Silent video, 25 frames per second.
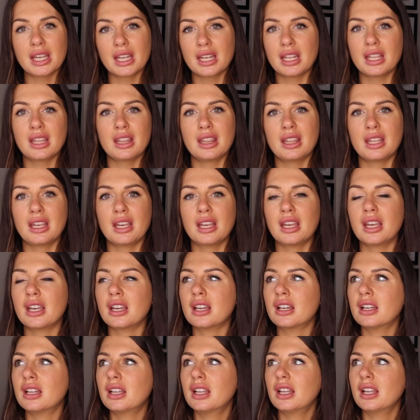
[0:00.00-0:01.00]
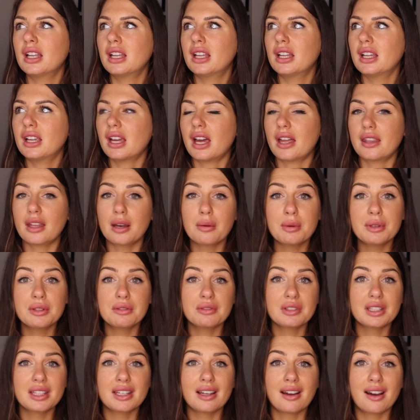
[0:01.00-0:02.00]
anything. And that was
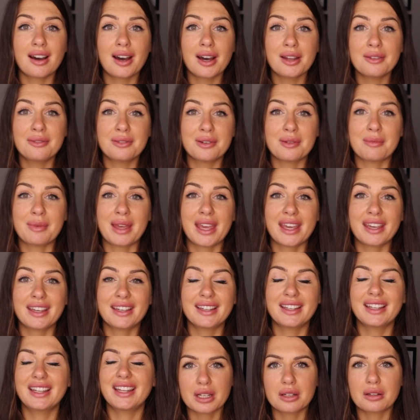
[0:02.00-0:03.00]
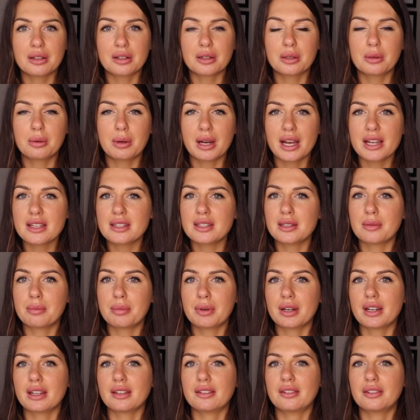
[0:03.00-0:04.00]
really hard for me. I got quite
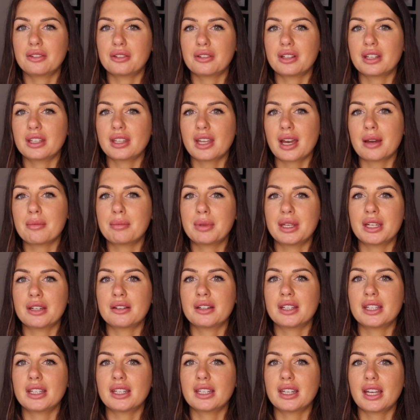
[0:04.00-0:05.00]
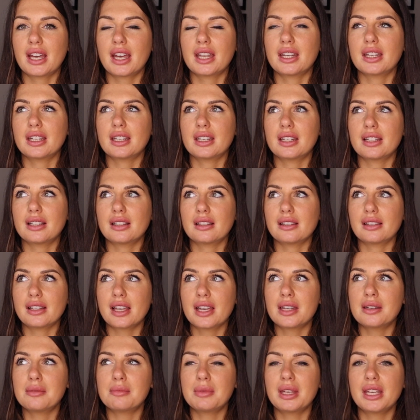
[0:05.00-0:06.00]
depressed during that period and it
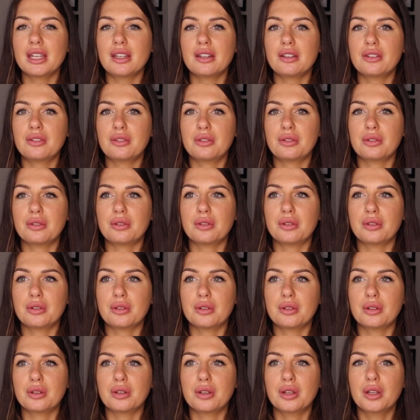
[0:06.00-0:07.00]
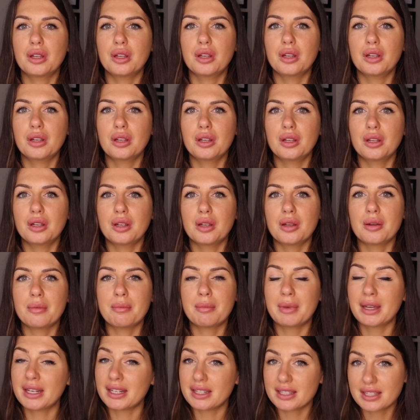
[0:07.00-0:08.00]
led me to
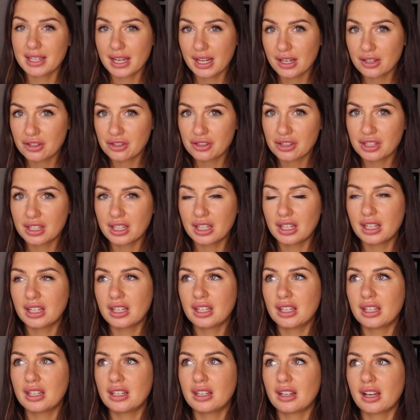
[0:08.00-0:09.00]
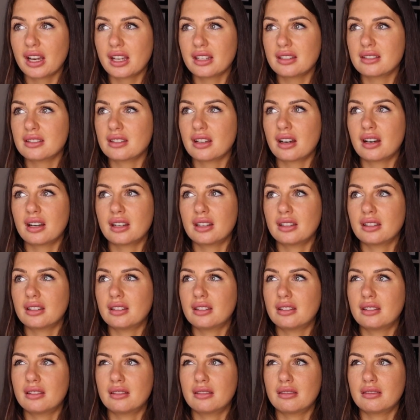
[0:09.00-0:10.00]
meditation. I
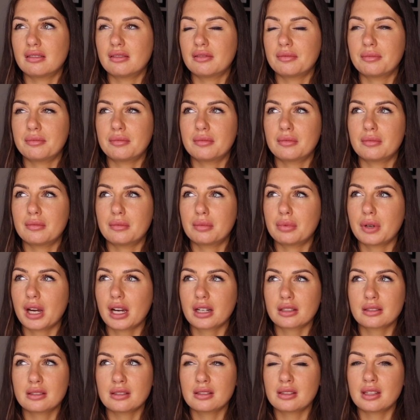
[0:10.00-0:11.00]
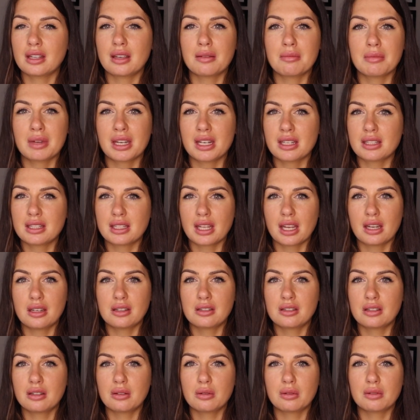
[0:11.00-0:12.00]
started practicing
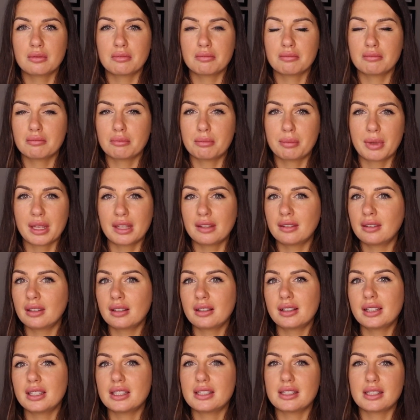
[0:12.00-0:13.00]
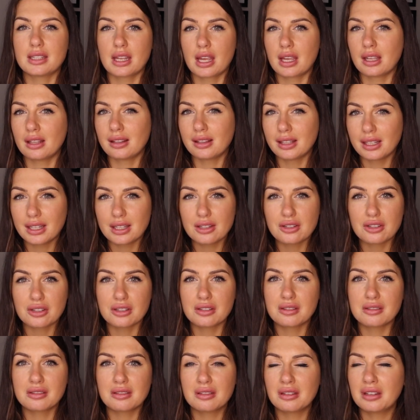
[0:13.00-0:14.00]
meditation basically daily,
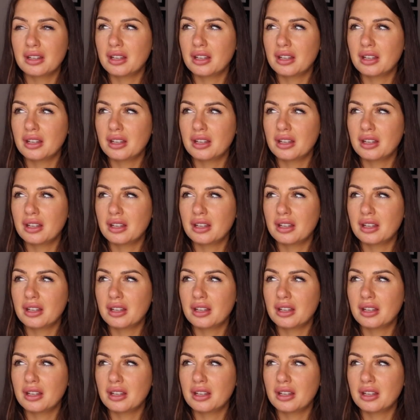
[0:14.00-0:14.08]
just